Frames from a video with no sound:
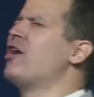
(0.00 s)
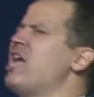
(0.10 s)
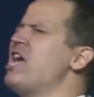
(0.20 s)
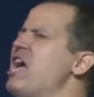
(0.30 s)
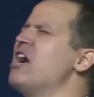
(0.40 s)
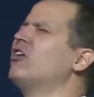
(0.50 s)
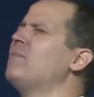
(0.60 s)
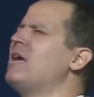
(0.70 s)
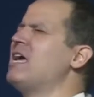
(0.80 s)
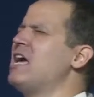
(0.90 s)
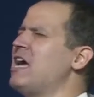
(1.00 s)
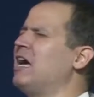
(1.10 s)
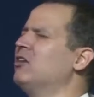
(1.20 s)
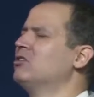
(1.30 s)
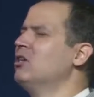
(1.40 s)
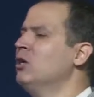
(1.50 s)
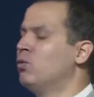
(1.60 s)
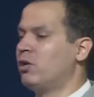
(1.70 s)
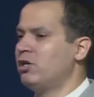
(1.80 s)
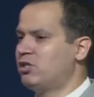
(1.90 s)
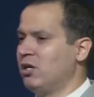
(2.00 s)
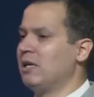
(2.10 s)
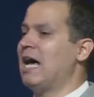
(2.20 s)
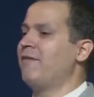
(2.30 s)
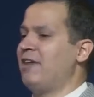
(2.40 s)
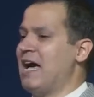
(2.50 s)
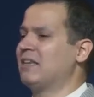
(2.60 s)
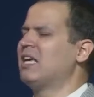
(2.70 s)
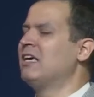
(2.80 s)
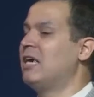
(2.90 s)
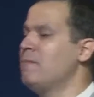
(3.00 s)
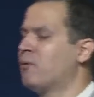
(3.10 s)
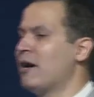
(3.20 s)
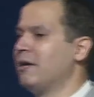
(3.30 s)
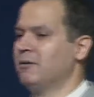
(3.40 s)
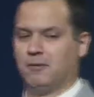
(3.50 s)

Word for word: a year to be healed. Well, you're still alive? Yes. Keep praying.